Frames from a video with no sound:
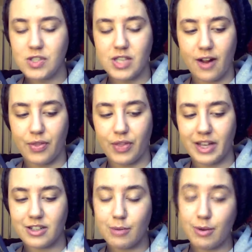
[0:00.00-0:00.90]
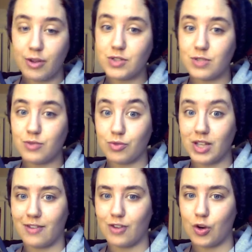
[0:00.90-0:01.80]
turns out that her mother didn't
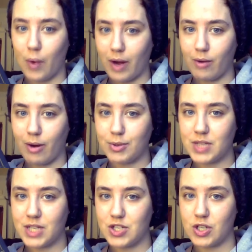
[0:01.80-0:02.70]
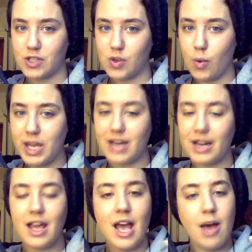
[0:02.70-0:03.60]
really have a great reputation as
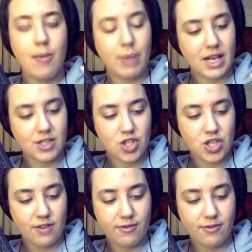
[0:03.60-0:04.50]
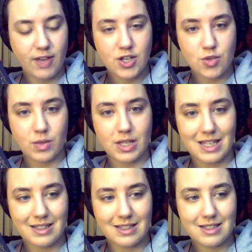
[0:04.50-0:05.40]
queen because she
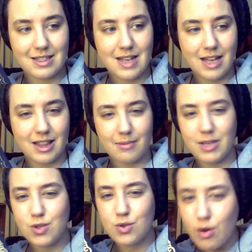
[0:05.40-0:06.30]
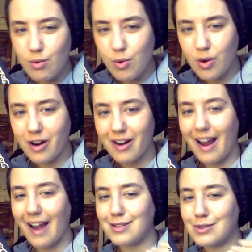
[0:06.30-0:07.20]
effectually got them into a
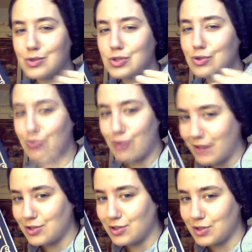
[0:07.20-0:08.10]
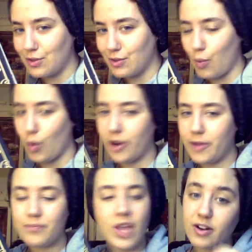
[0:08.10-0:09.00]
war and surrendered in the war.